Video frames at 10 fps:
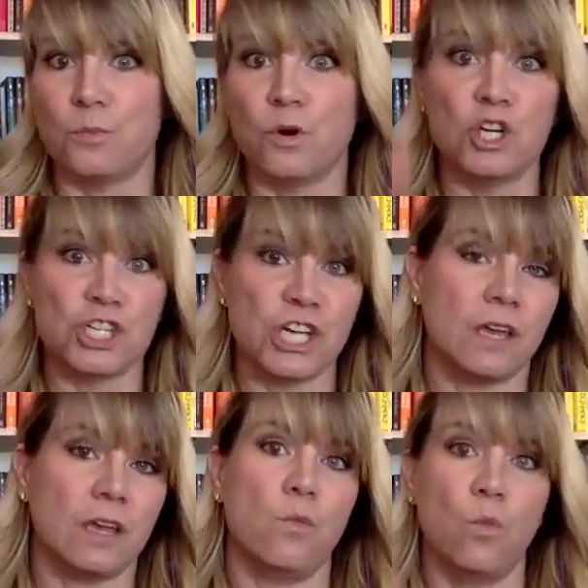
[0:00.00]

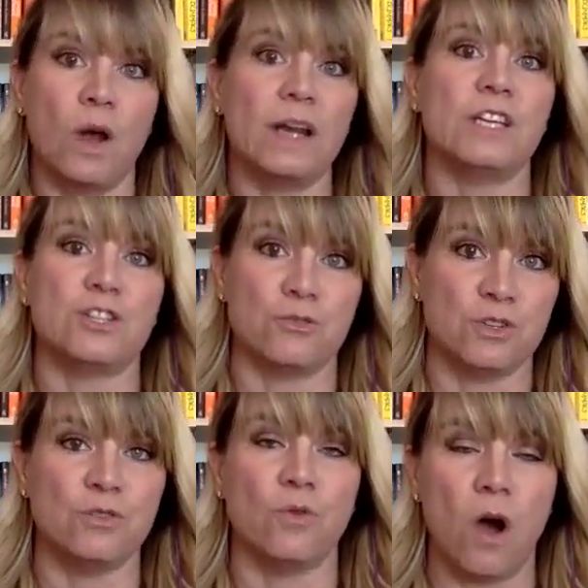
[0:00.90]
pushing what it is you
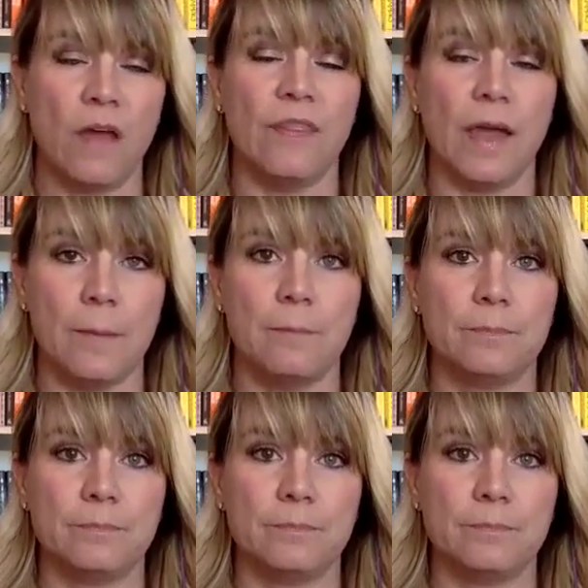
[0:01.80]
do on them.